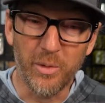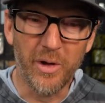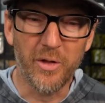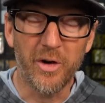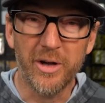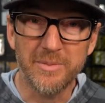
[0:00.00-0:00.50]

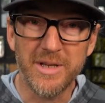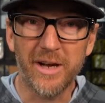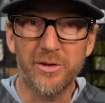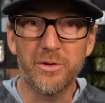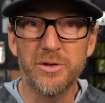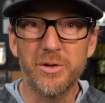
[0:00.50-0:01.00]
We're the Hookup
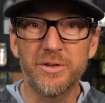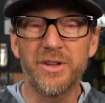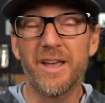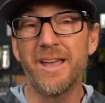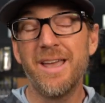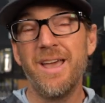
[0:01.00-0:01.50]
Tackle
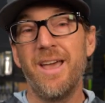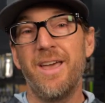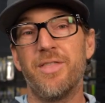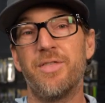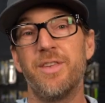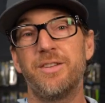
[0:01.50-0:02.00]
USA.
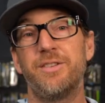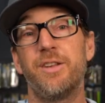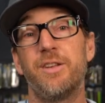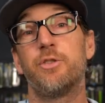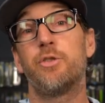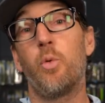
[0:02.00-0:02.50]
This
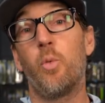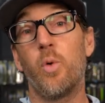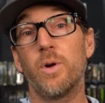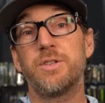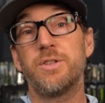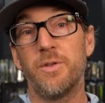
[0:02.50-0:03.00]
is
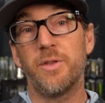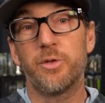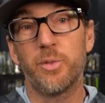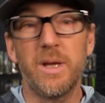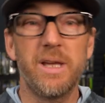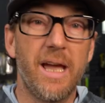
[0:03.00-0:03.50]
what's new
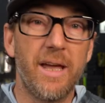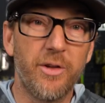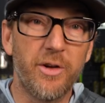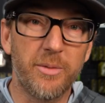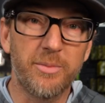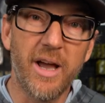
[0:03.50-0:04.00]
this week at the
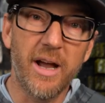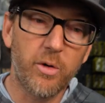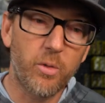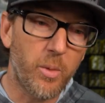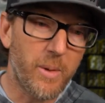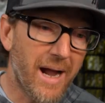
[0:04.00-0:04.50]
Hookup
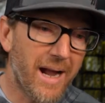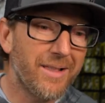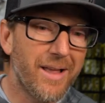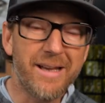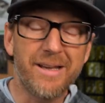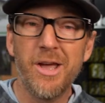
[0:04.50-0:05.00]
Tackle, where we
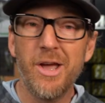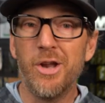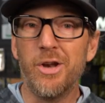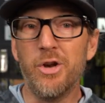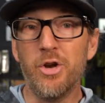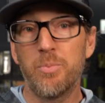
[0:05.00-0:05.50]
highlight
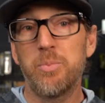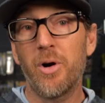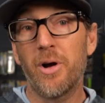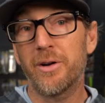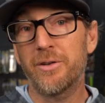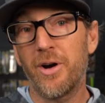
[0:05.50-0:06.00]
new
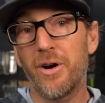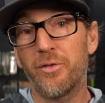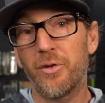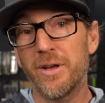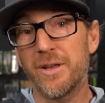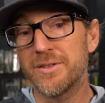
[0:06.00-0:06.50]
product
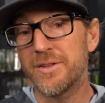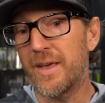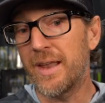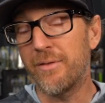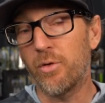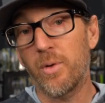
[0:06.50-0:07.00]
offerings
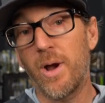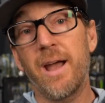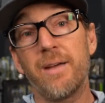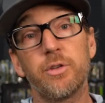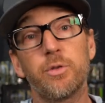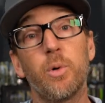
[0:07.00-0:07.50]
that have
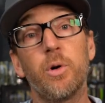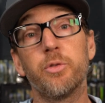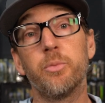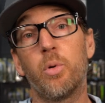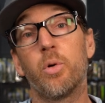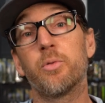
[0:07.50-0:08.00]
arrived, as well as
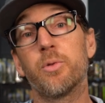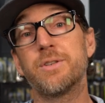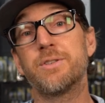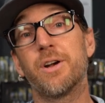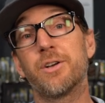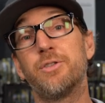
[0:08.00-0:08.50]
important
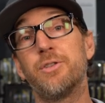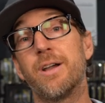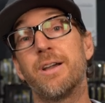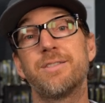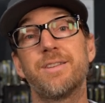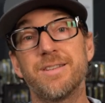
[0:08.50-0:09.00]
restocks so you
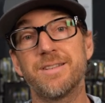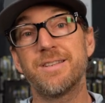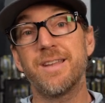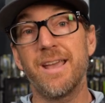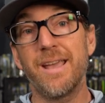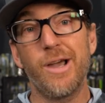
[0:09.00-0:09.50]
guys can
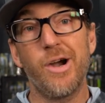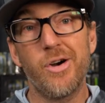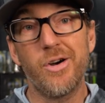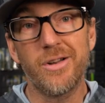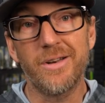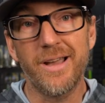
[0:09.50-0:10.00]
stay
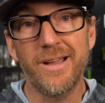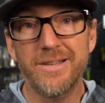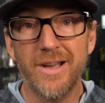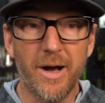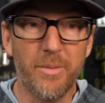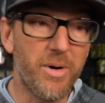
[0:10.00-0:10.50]
on
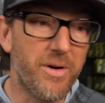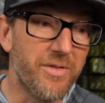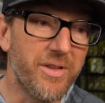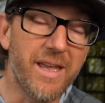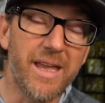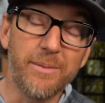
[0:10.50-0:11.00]
top of
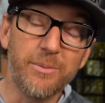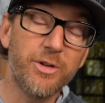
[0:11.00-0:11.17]
the game.